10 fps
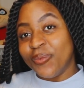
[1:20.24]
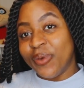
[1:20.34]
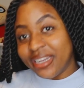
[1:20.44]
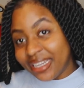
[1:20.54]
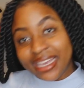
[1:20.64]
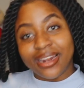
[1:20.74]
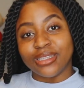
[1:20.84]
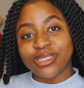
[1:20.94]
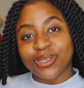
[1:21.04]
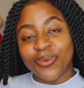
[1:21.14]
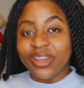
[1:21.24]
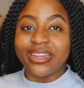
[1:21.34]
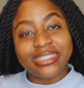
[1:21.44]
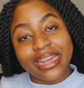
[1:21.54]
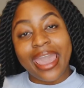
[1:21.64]
we're gonna kill it. We're gonna
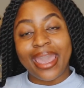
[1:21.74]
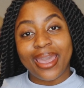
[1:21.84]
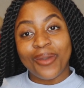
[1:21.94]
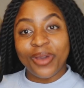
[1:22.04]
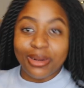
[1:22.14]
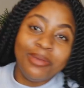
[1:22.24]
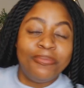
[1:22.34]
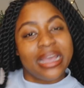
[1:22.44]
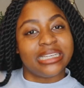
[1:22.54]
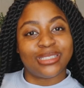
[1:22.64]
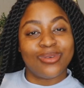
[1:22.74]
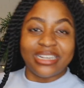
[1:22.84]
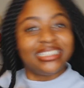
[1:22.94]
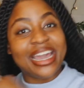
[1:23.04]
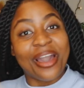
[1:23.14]
slay. We're gonna be blessed. We're
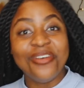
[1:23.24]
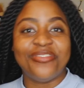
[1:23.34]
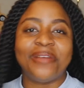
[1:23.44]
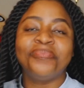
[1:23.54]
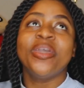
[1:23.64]
gonna take over.